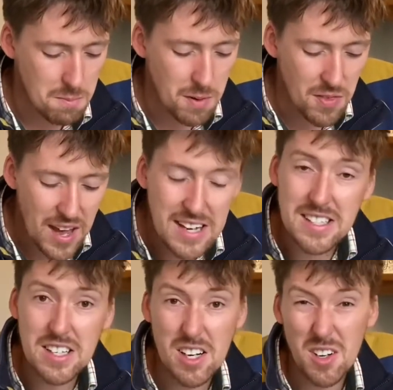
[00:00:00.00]
But they
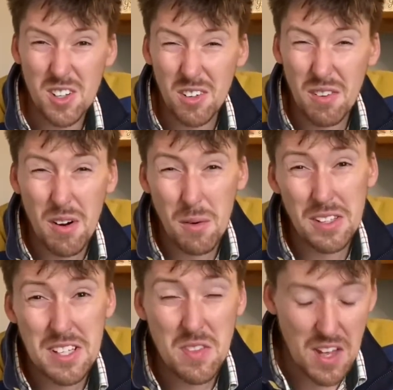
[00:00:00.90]
didn't know God very
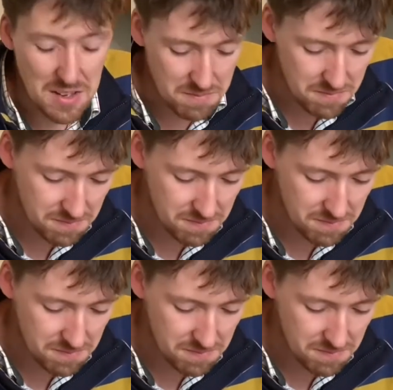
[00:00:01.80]
well, did they?